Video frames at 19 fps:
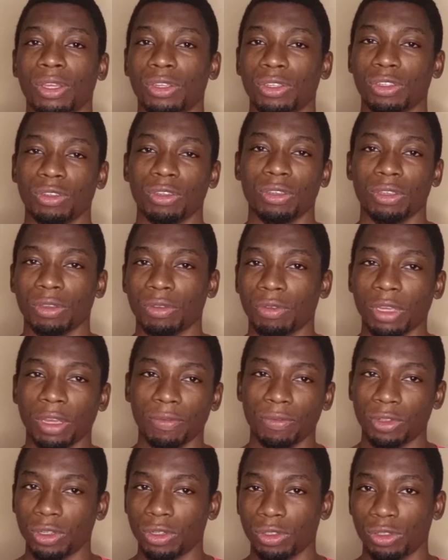So if you
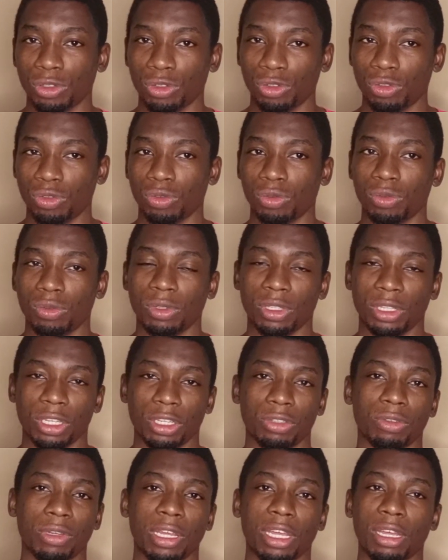have done those two,
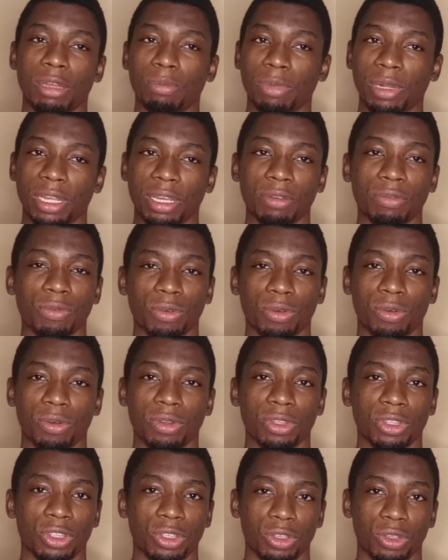then you can apply
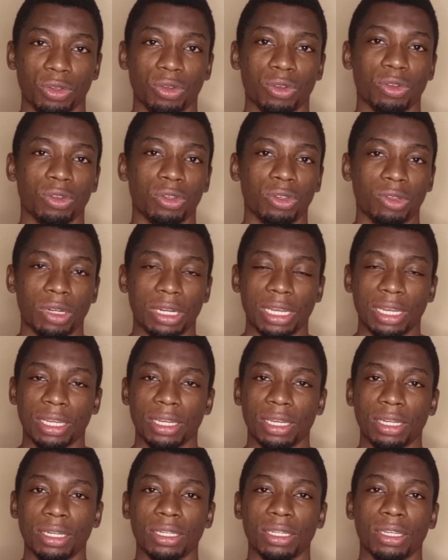for your dollar
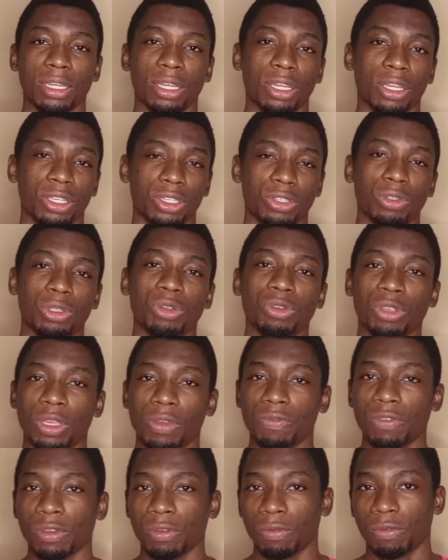card. So they'll
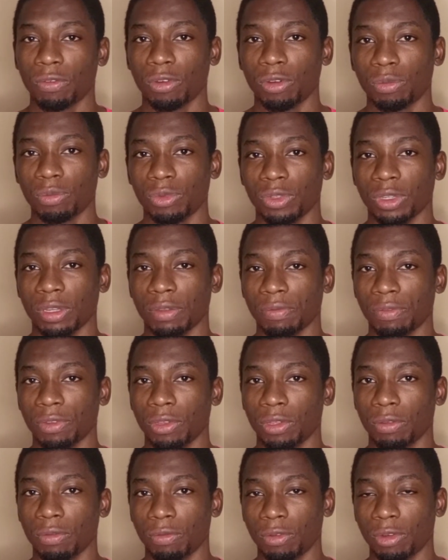give you a form, you can
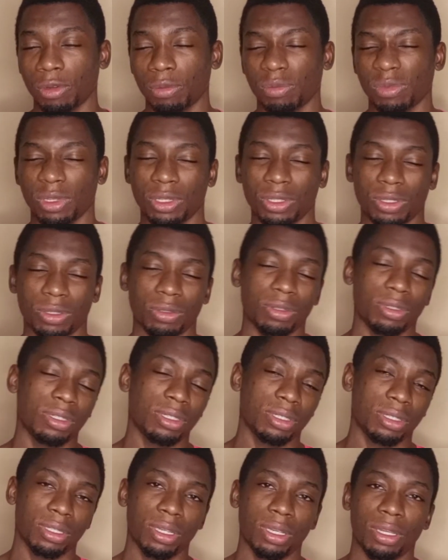fill the form. It's
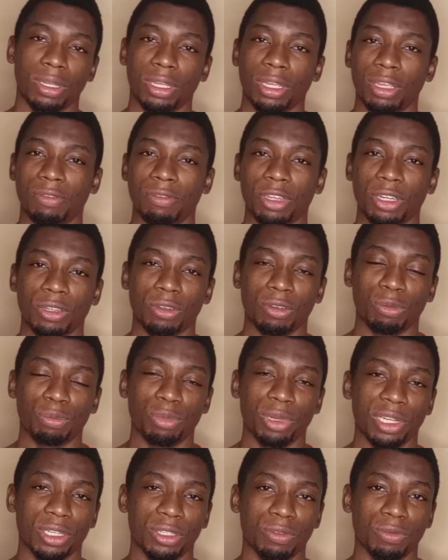not a very
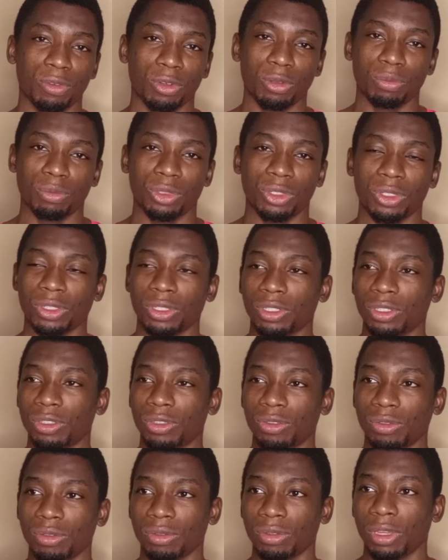complex form. You just need
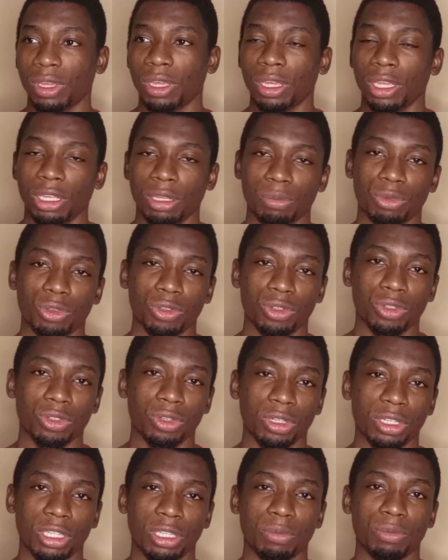to input your
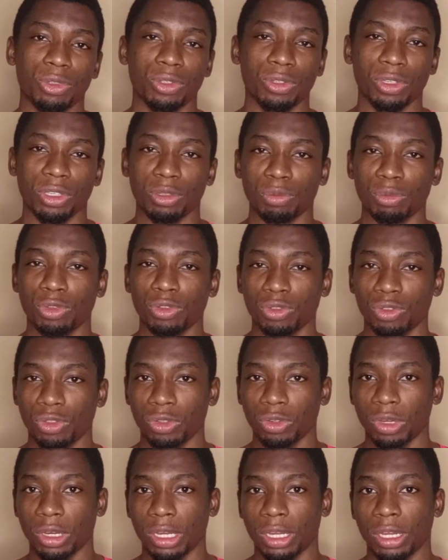name, you input
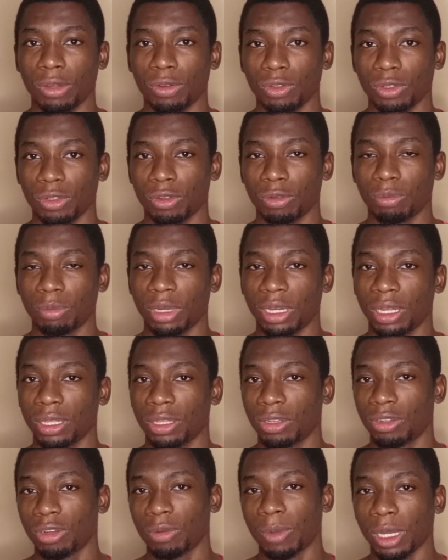your account number,
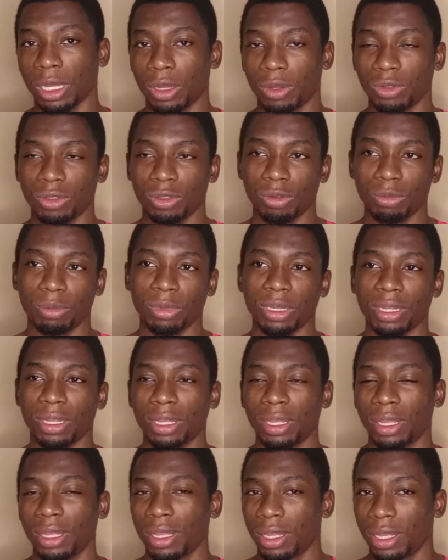the DOM account number,
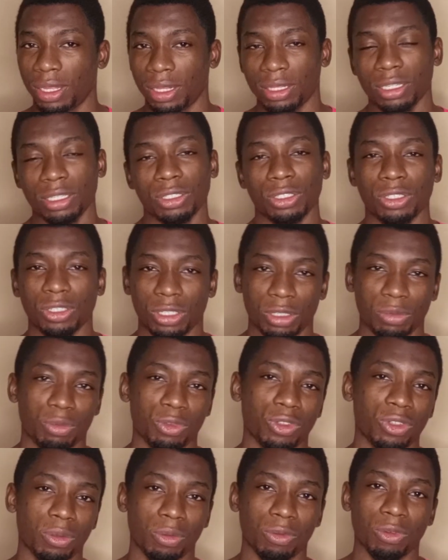and then you just
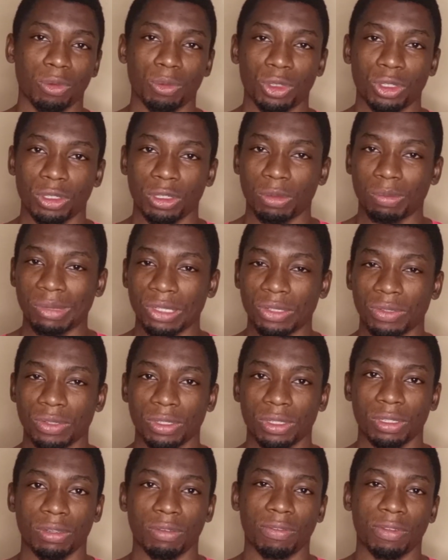input some information about
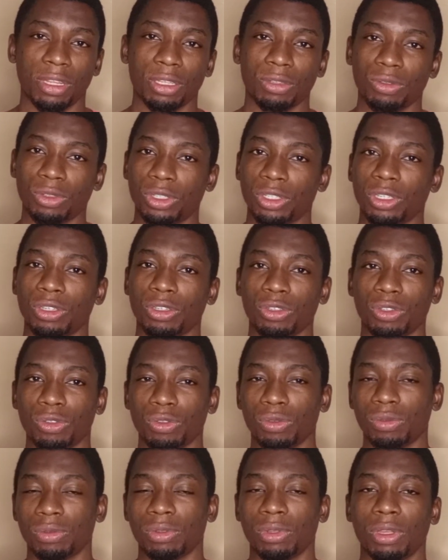yourself and they'll tell
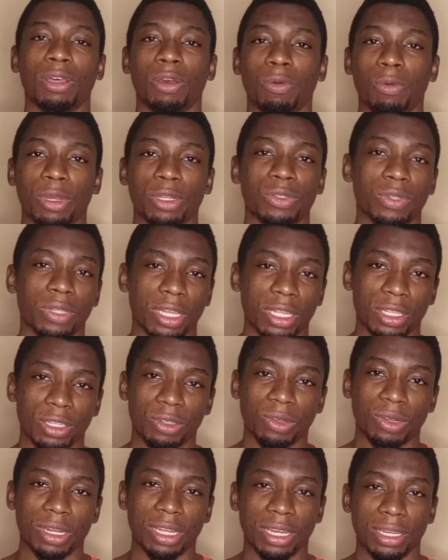you when to get the
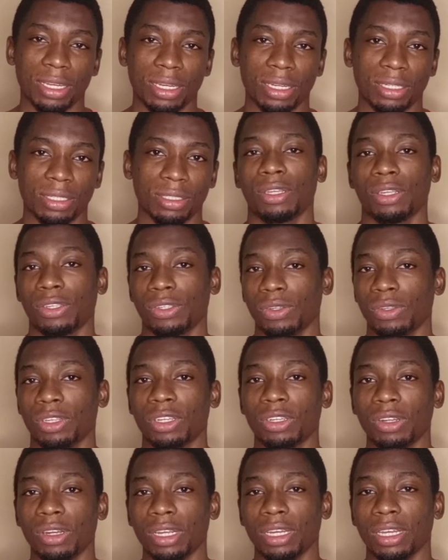dollar card. So the
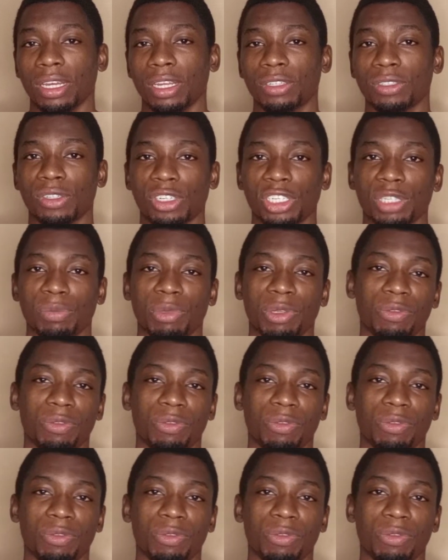dollar card cost me